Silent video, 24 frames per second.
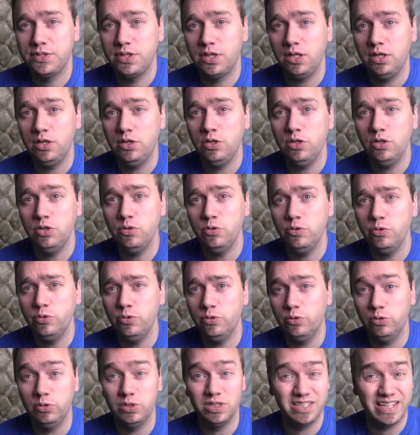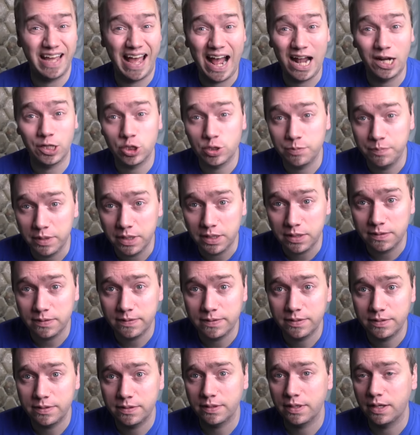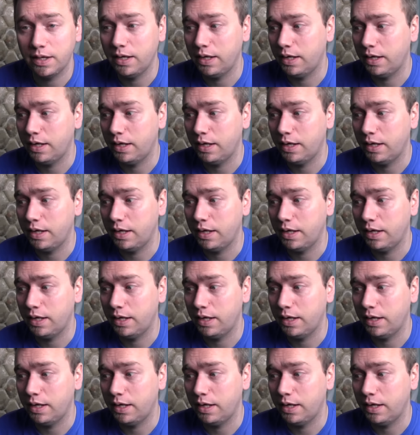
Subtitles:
the new detachment,